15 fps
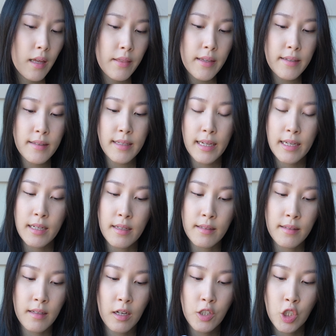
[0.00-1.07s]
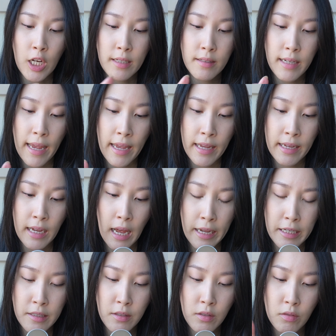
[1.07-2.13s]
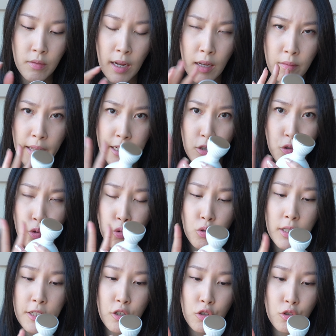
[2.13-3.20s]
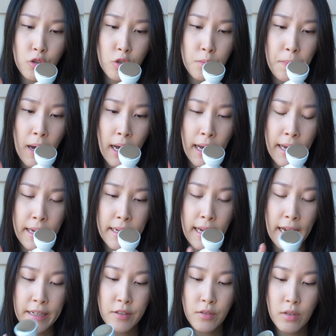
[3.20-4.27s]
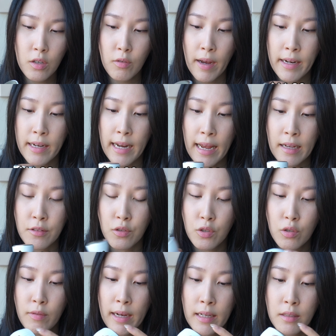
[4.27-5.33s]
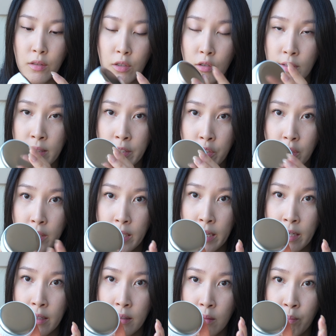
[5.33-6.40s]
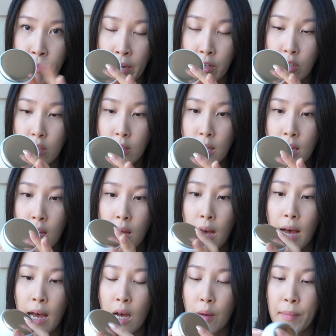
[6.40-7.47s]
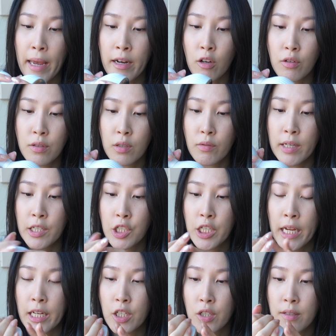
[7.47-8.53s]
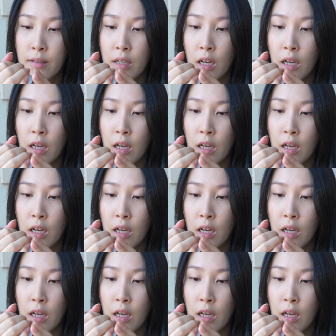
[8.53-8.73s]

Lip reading: This is just a ice, like a cooling tool by ILSO, and it has two ends. So essentially it is metal, and also it changes